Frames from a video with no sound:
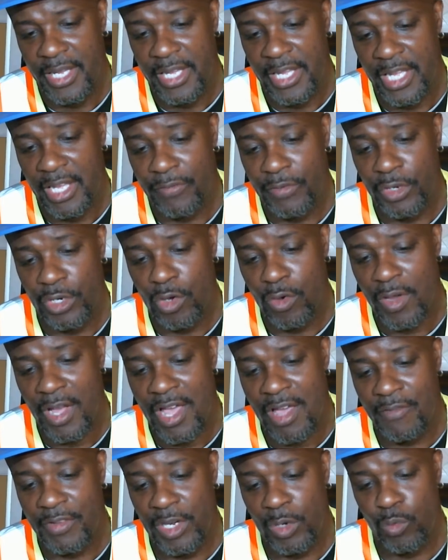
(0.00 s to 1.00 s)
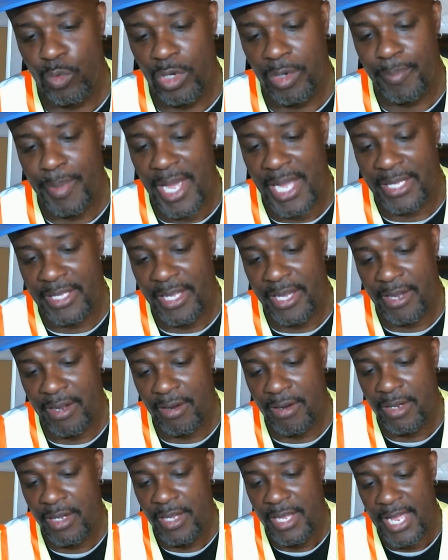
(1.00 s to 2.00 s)
If you don't have any wood back
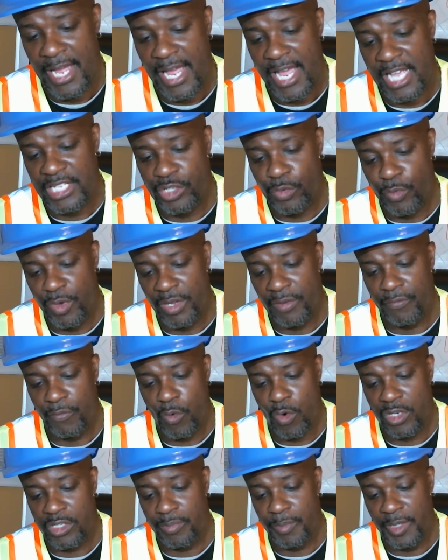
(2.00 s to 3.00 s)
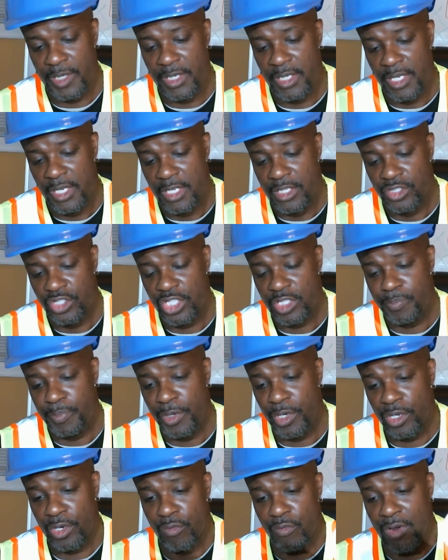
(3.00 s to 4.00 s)
there as a reinforcement, just
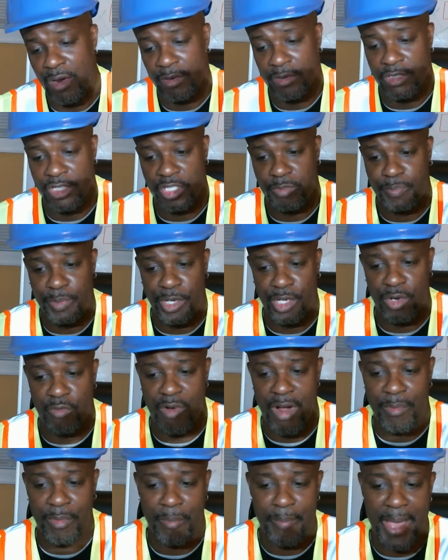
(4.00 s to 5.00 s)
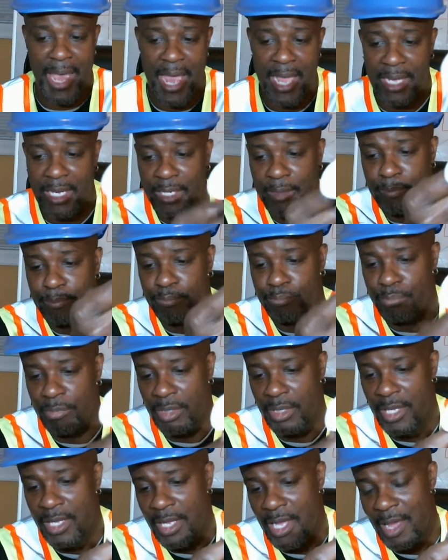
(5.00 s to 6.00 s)
peel the rubber back.
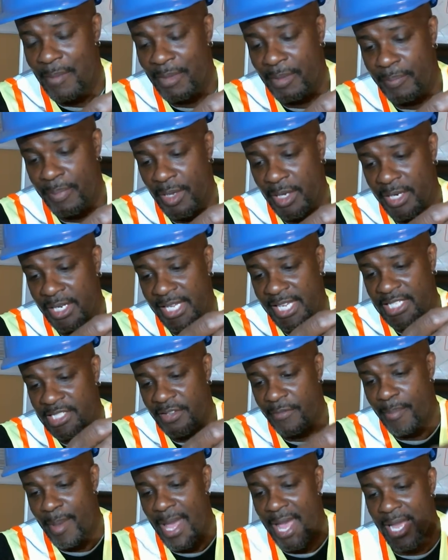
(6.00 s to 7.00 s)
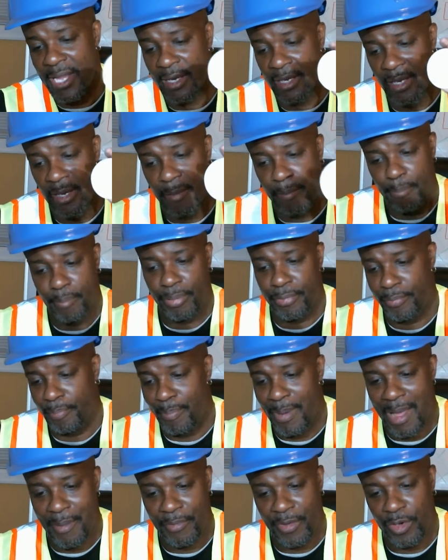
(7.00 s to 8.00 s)
Peel the adhesive back,
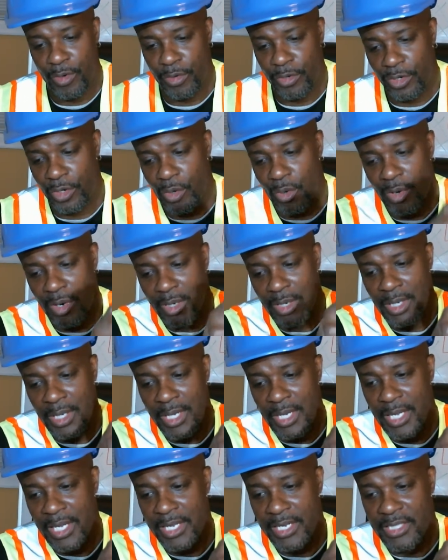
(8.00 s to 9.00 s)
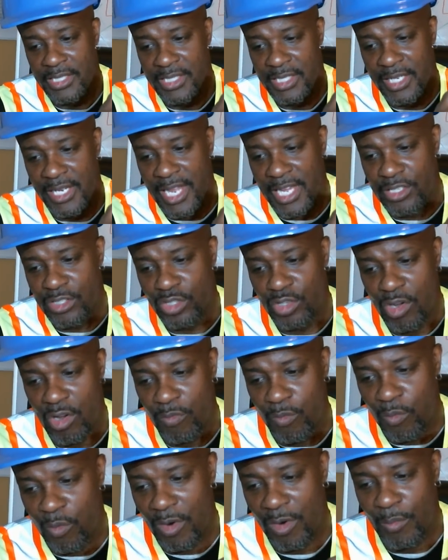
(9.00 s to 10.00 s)
plop it on the door, and this is a nice
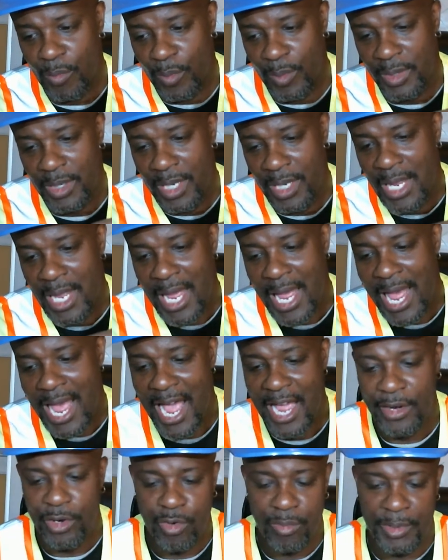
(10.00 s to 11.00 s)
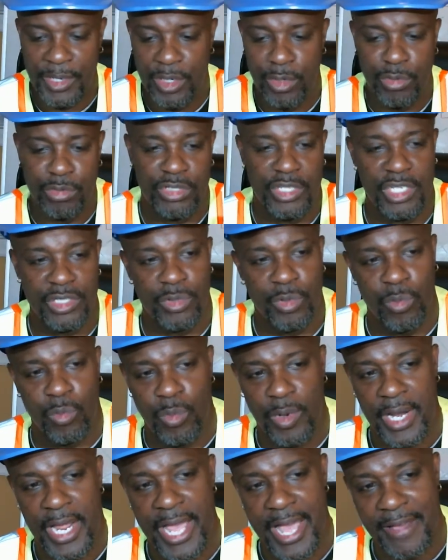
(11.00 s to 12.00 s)
soft rubber one. I normally use this one
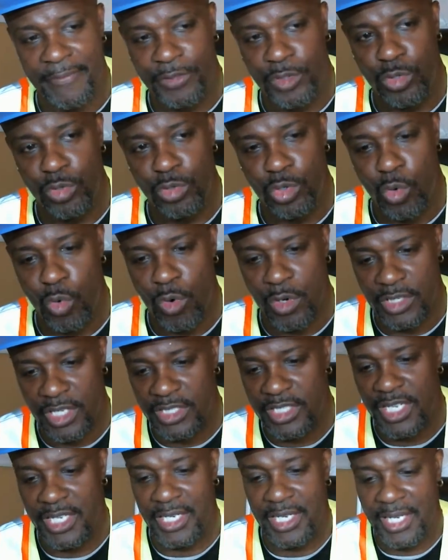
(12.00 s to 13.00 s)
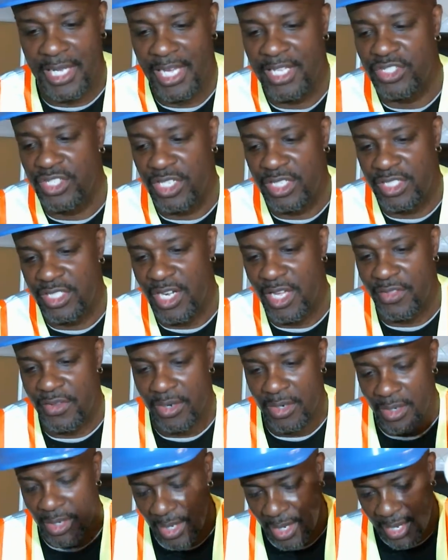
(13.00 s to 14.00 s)
when I have two doors that are sitting against each
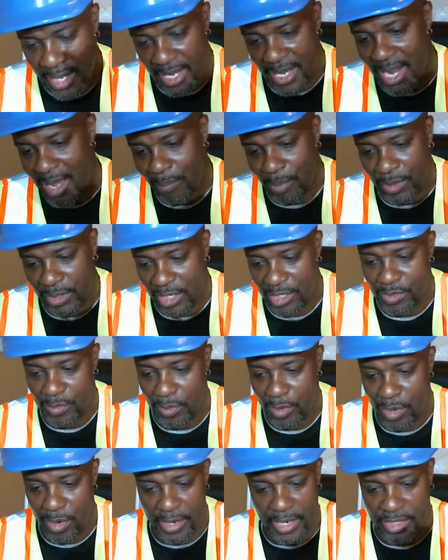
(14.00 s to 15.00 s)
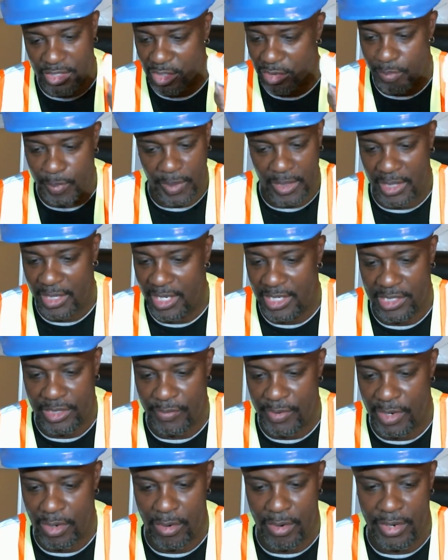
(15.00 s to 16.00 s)
other, and I'll put this one on there, just put the adhesive
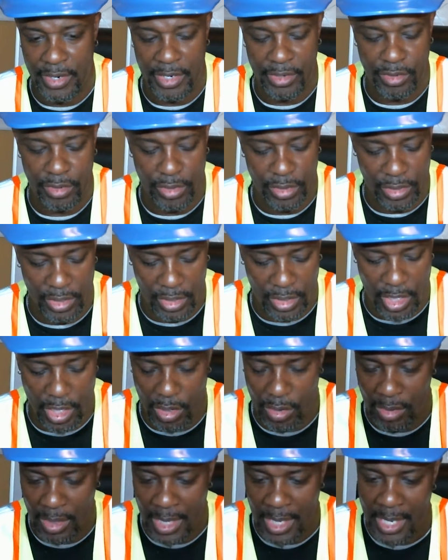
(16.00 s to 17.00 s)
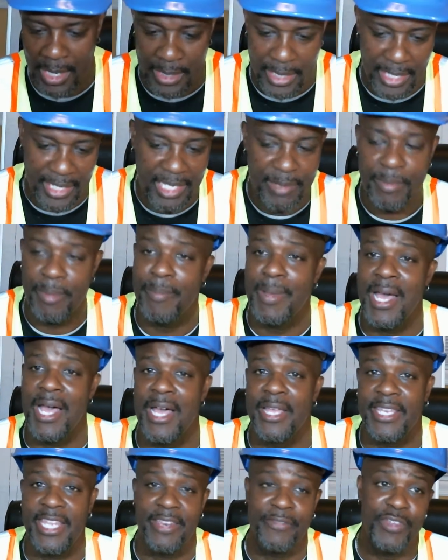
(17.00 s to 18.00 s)
right on there, and you're good to go. Now keep in
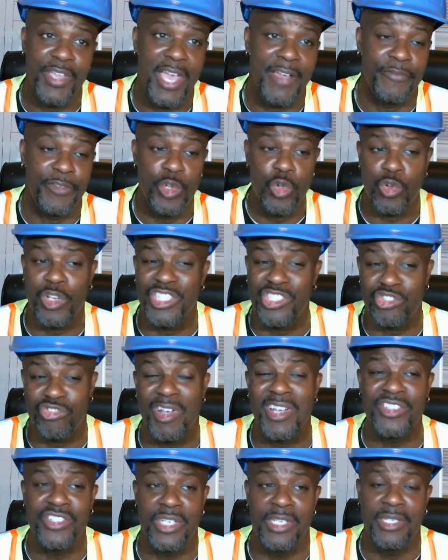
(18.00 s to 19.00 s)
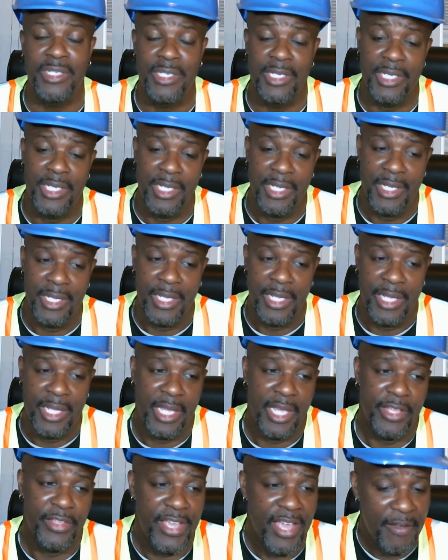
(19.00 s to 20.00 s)
mind that if you have new construction
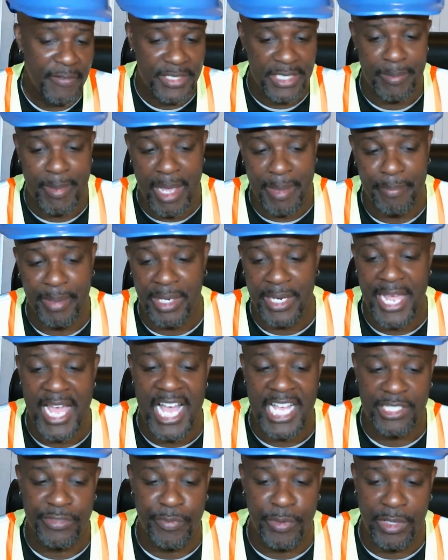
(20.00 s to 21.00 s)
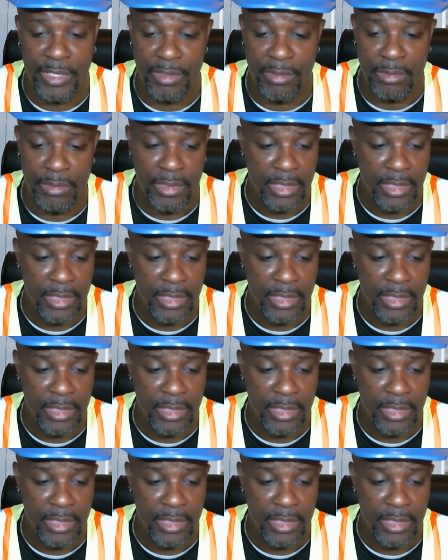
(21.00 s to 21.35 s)
and you're having somebody build a house for you,